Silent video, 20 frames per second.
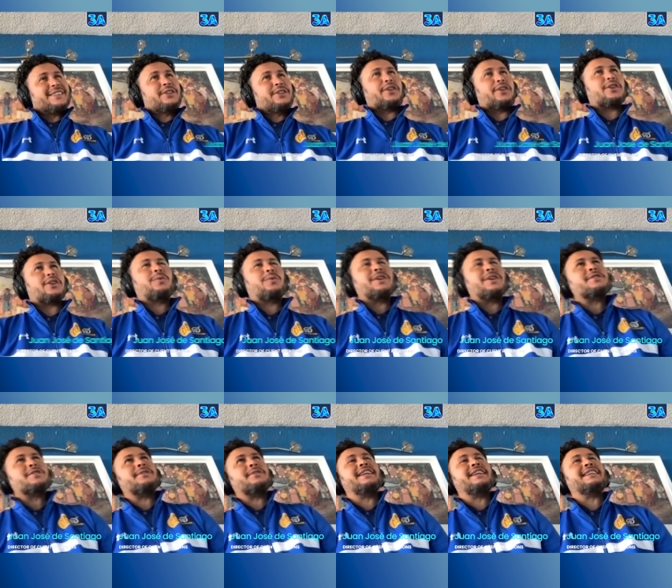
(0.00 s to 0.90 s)
The other
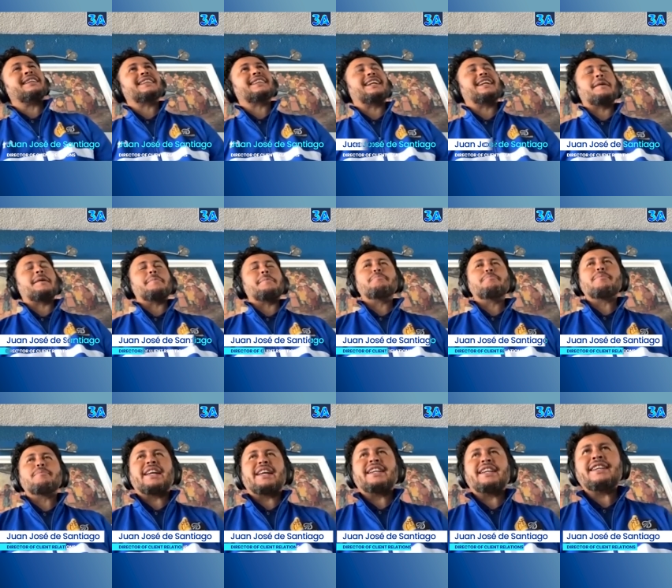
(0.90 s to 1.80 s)
question is,
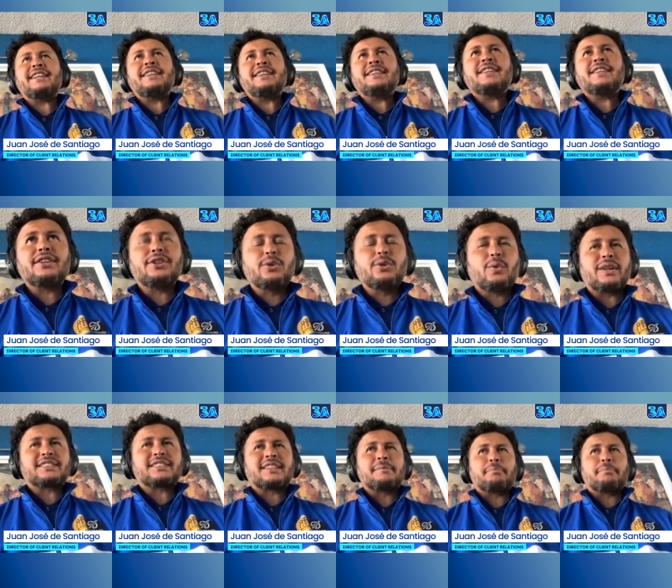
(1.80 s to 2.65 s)
many U.S.